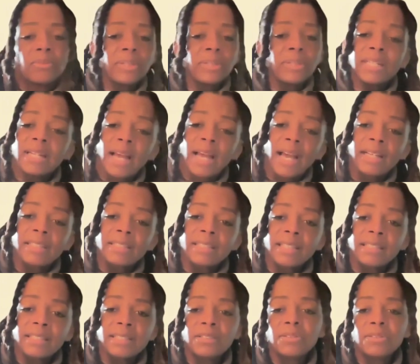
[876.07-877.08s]
We need
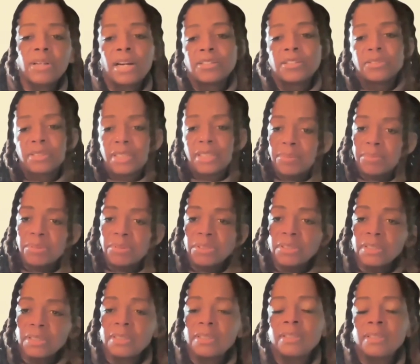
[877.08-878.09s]
access to
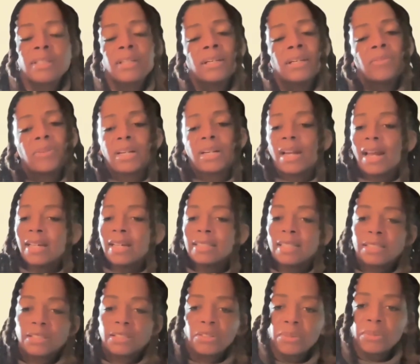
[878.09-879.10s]
contraception, we need
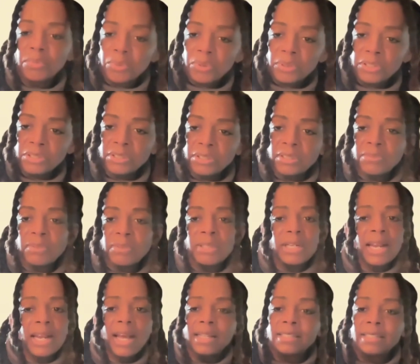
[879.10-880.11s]
access to abortion, we
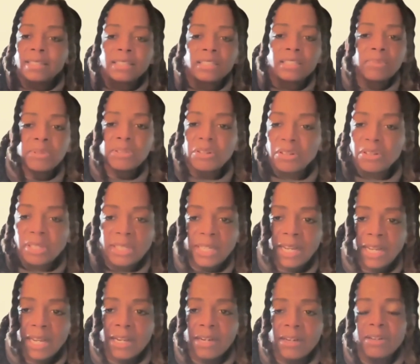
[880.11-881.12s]
need access to maternity
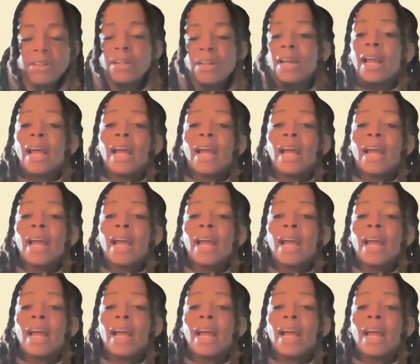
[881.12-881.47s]
care.